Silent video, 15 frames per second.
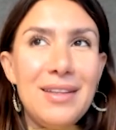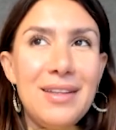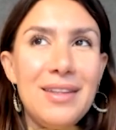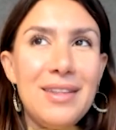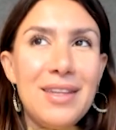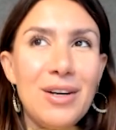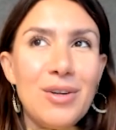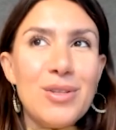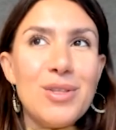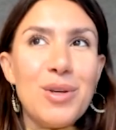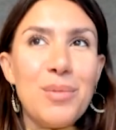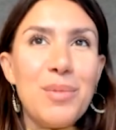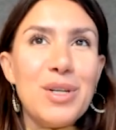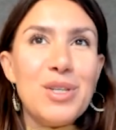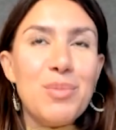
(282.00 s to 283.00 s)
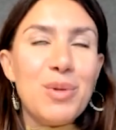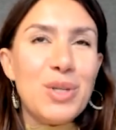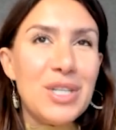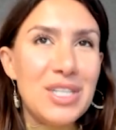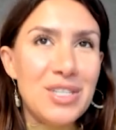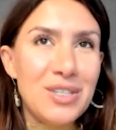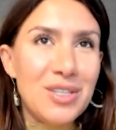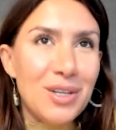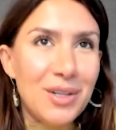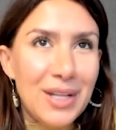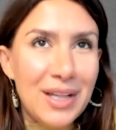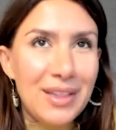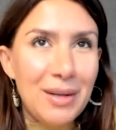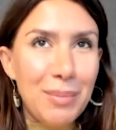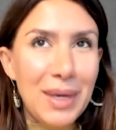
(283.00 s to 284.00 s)
there's so much more digital
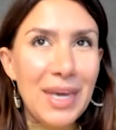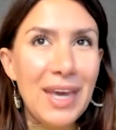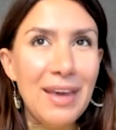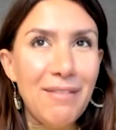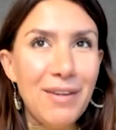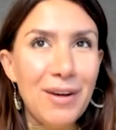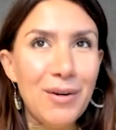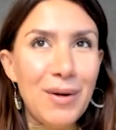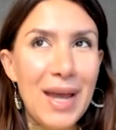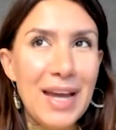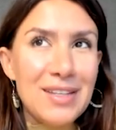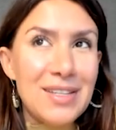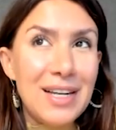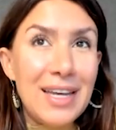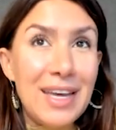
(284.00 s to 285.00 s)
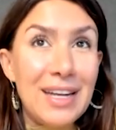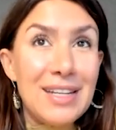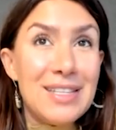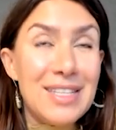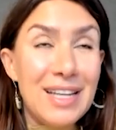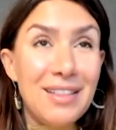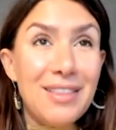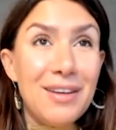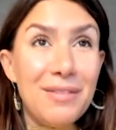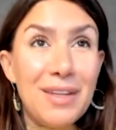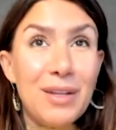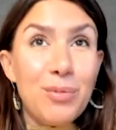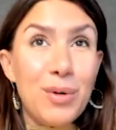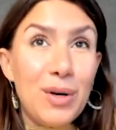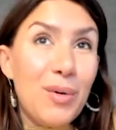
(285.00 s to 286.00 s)
and the behavior, you actually get a sense of
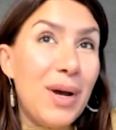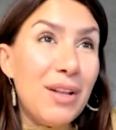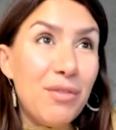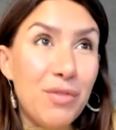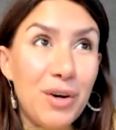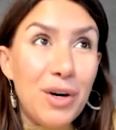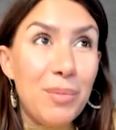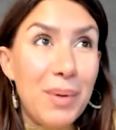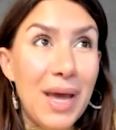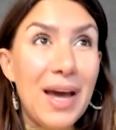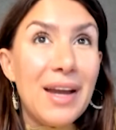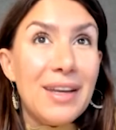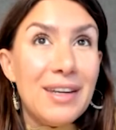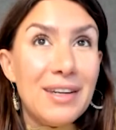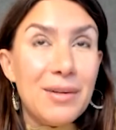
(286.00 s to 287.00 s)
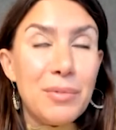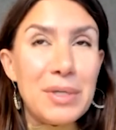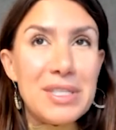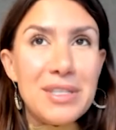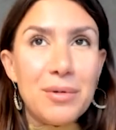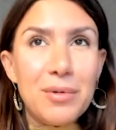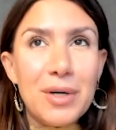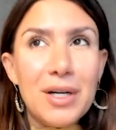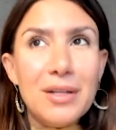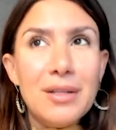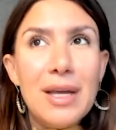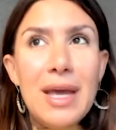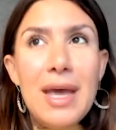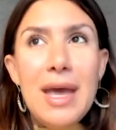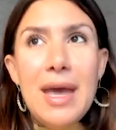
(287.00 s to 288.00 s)
that we're quite far behind in the Western world.